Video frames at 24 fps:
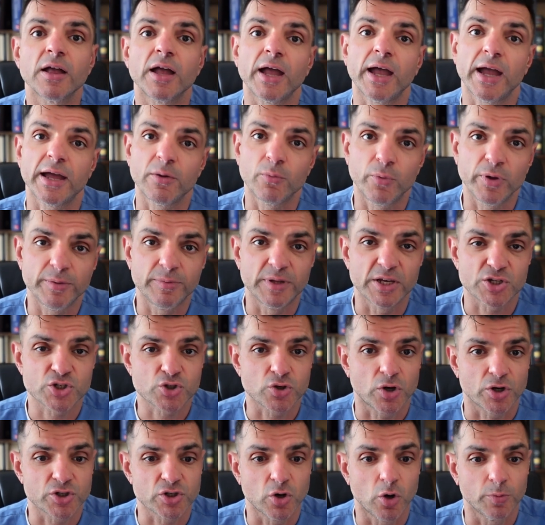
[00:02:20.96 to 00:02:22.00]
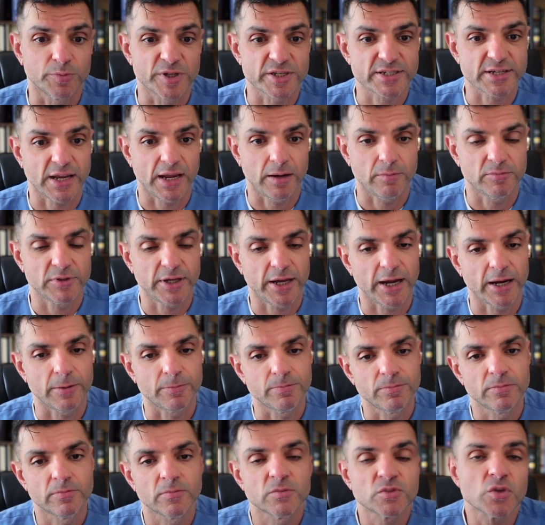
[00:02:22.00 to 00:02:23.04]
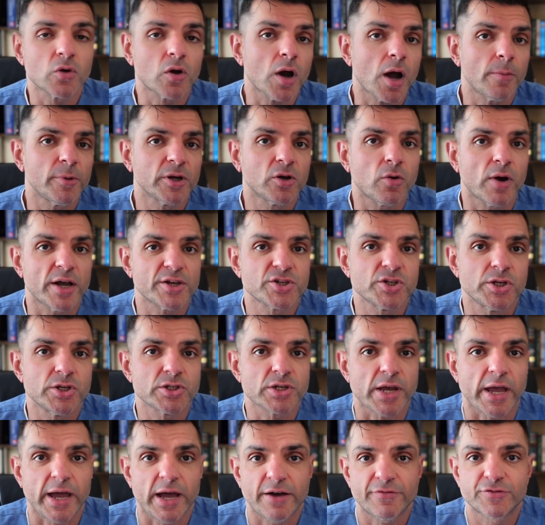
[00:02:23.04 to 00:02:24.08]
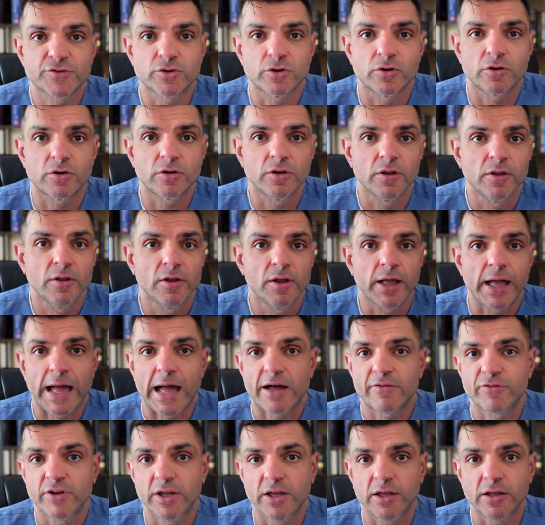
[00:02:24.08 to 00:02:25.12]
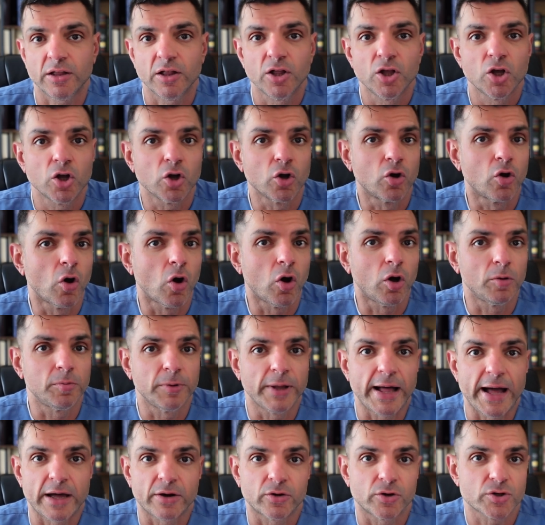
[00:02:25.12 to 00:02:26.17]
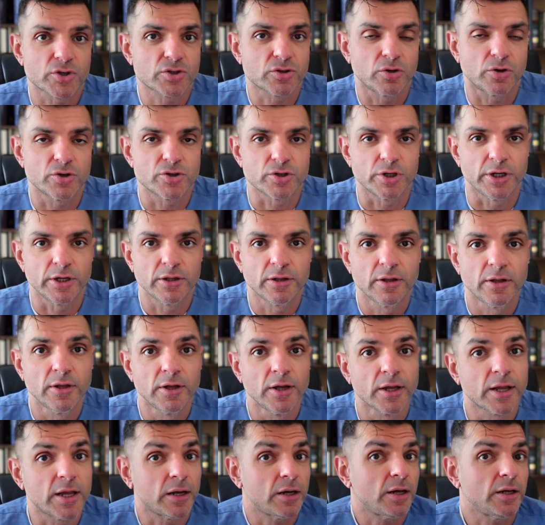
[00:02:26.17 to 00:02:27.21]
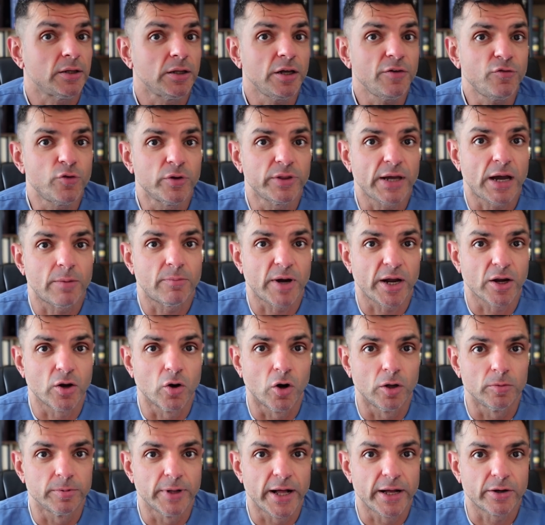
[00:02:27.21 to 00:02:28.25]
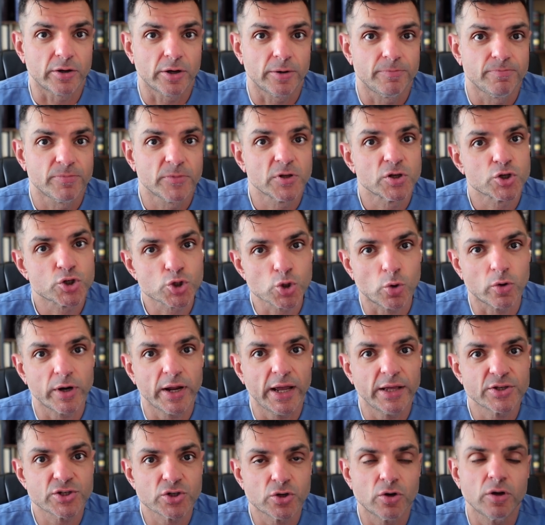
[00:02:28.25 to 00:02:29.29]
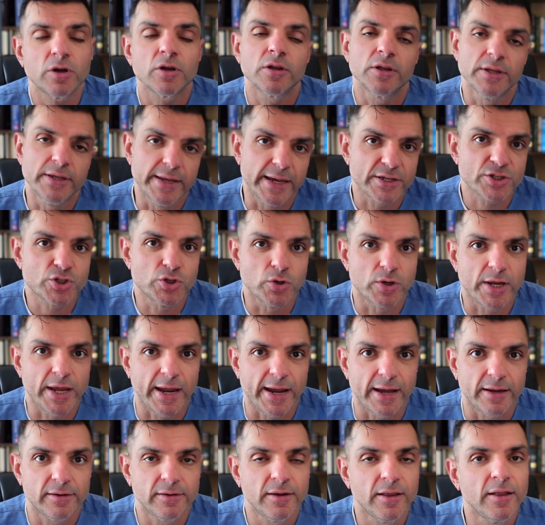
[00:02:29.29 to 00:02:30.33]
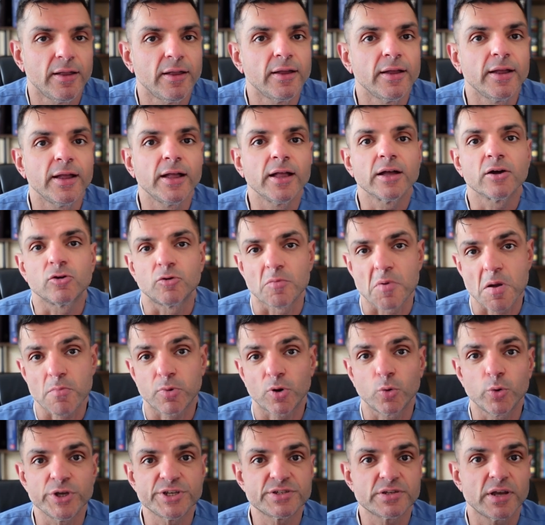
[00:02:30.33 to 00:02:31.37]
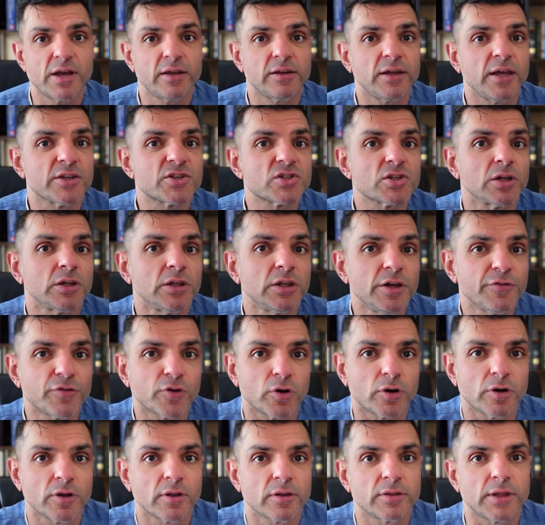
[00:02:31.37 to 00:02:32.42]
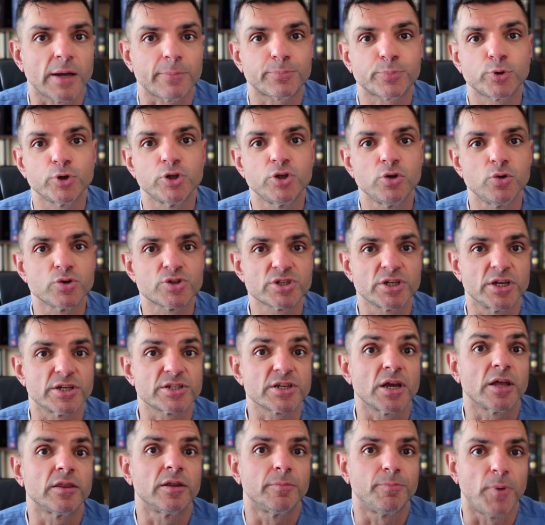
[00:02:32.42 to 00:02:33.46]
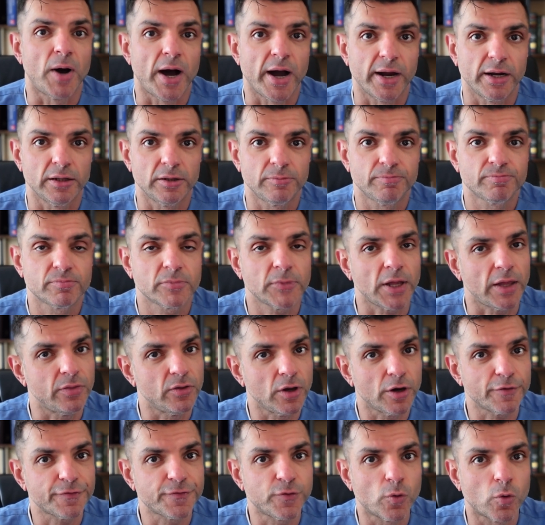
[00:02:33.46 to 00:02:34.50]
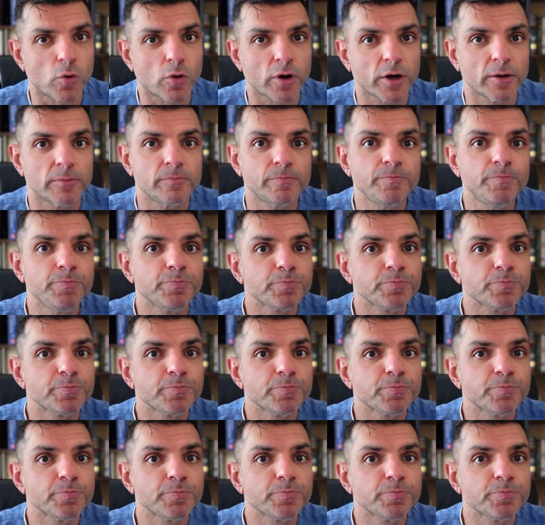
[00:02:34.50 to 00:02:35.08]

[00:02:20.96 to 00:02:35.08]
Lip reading: and we discharge on the same day. So common questions after having gallbladder surgery. Can I live without my gallbladder? Short answer, yes, you can. Remember we said it's the liver that produces the bile, and therefore